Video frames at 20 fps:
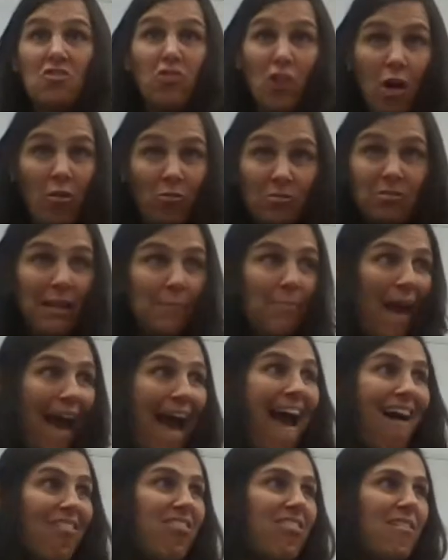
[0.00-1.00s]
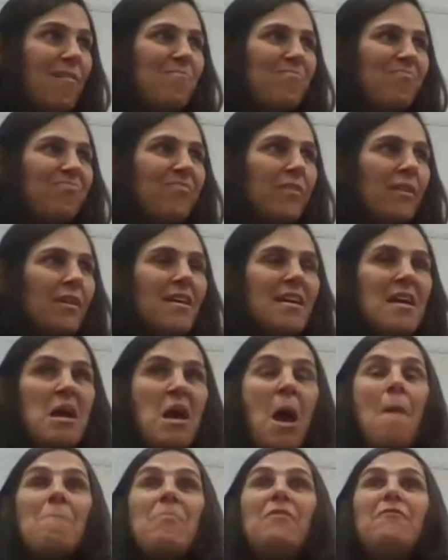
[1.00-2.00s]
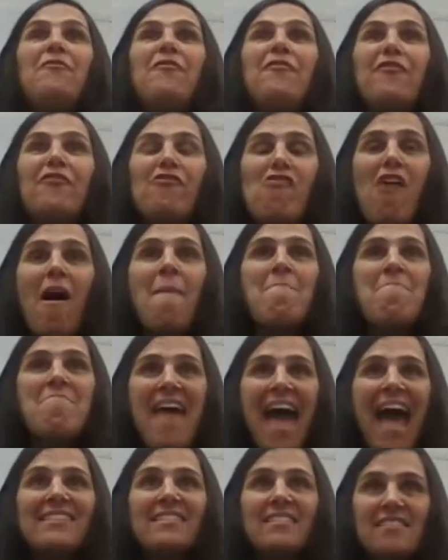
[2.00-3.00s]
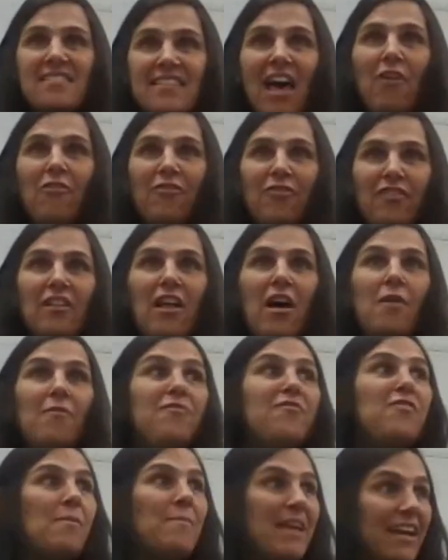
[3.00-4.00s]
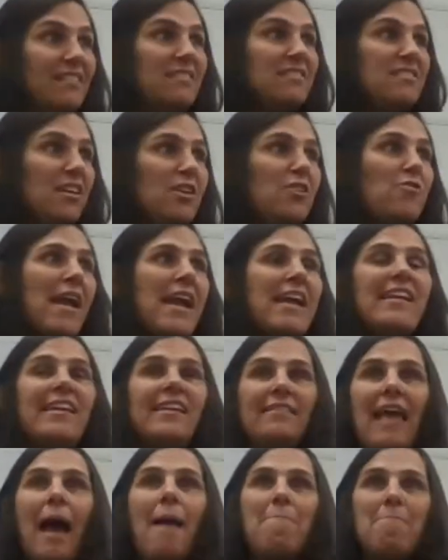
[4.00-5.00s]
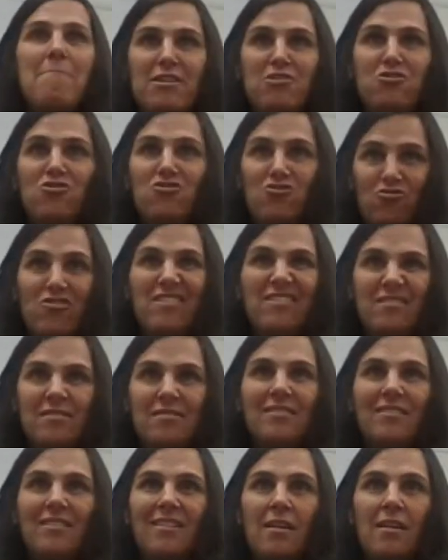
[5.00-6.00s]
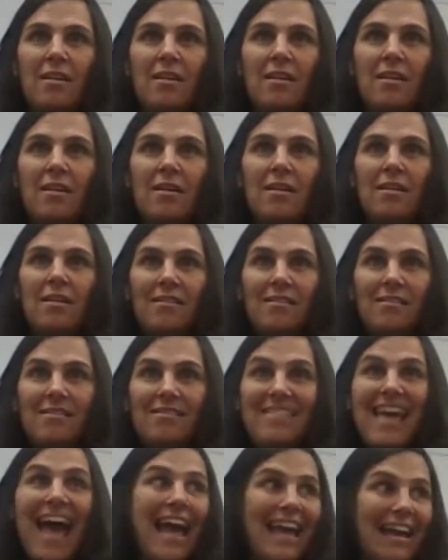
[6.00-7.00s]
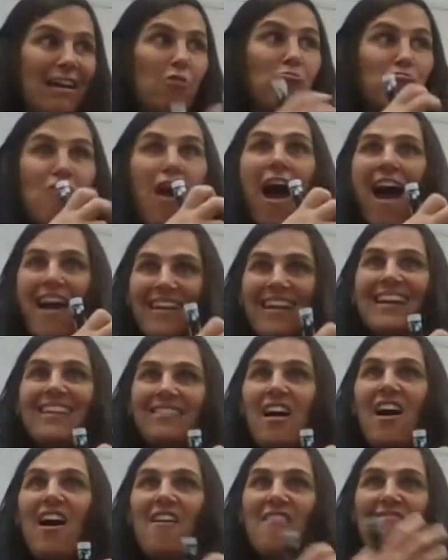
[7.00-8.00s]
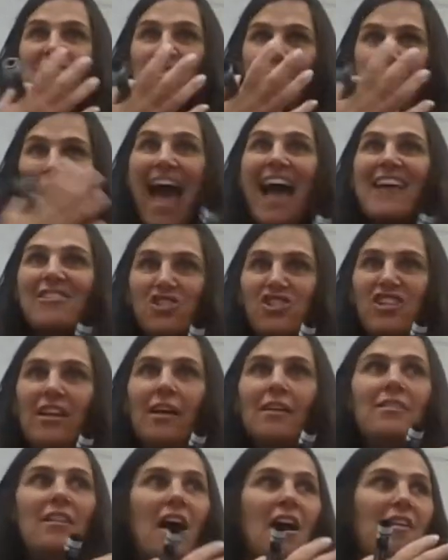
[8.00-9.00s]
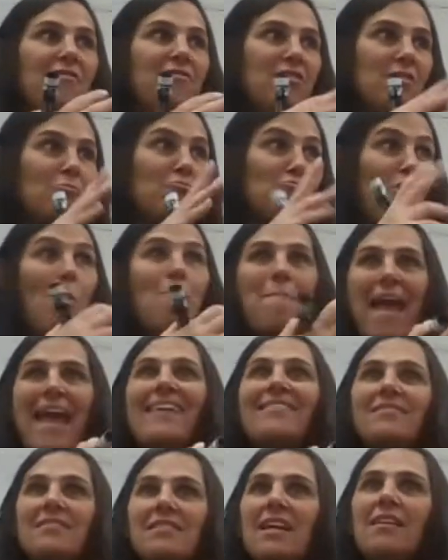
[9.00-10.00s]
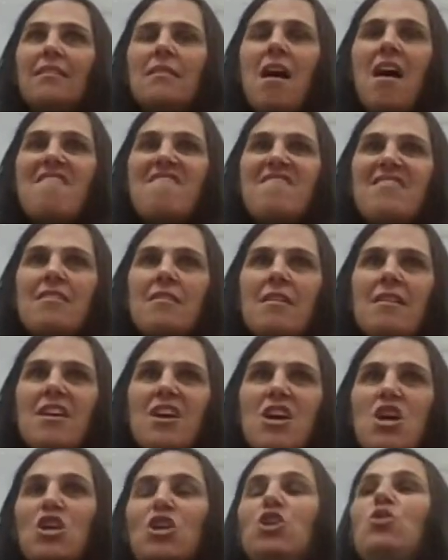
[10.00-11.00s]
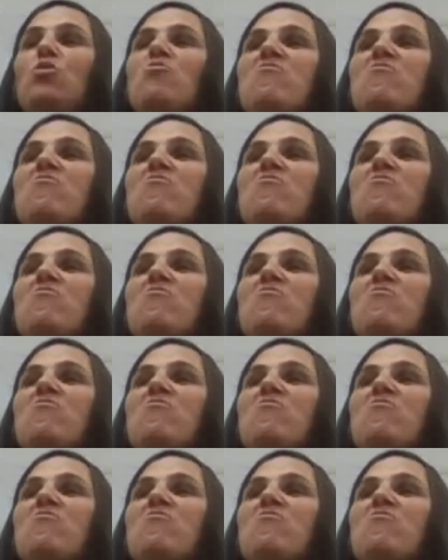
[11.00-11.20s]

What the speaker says: there. It's a lonely path. But from that self-love, from integrating that mistress, that erotic love, the passionate love, the romantic love,